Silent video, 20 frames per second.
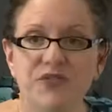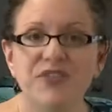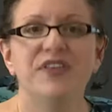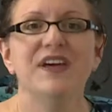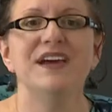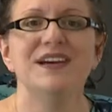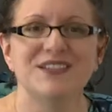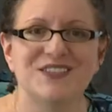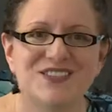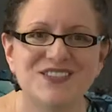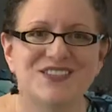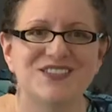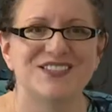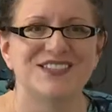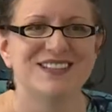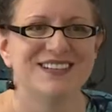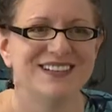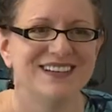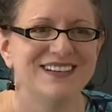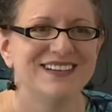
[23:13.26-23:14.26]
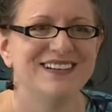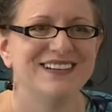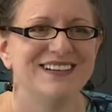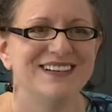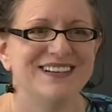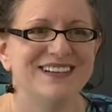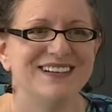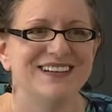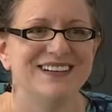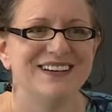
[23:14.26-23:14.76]
do this
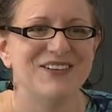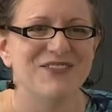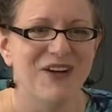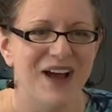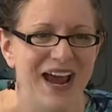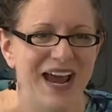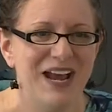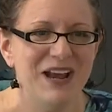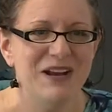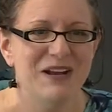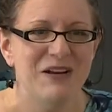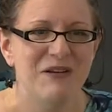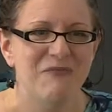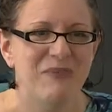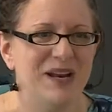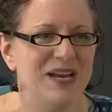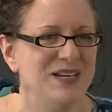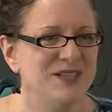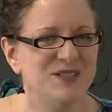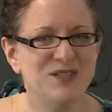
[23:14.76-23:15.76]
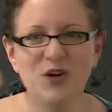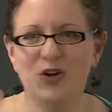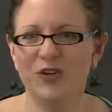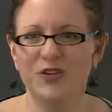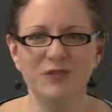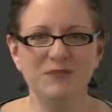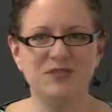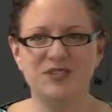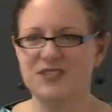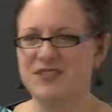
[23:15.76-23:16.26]
right? But he
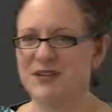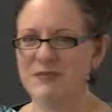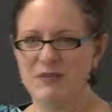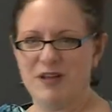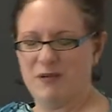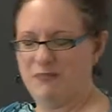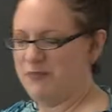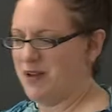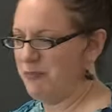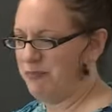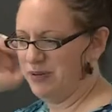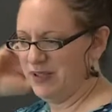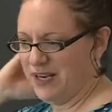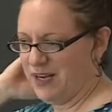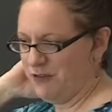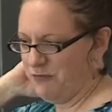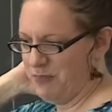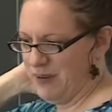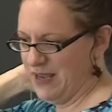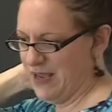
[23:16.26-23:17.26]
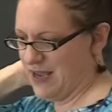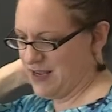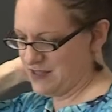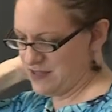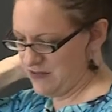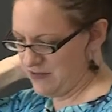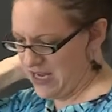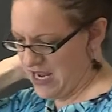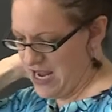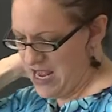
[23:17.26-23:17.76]
sold them just a, a, a, plate of
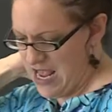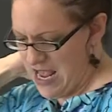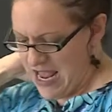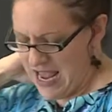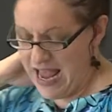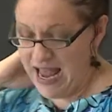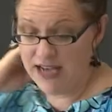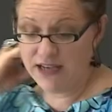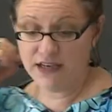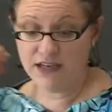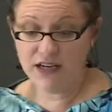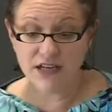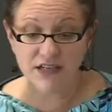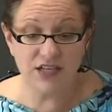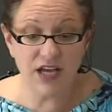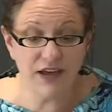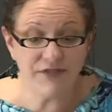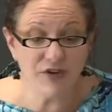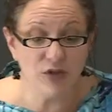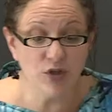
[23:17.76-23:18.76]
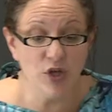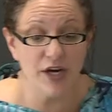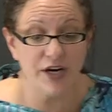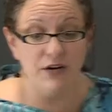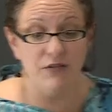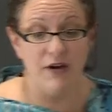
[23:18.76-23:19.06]
BS, okay? And if you look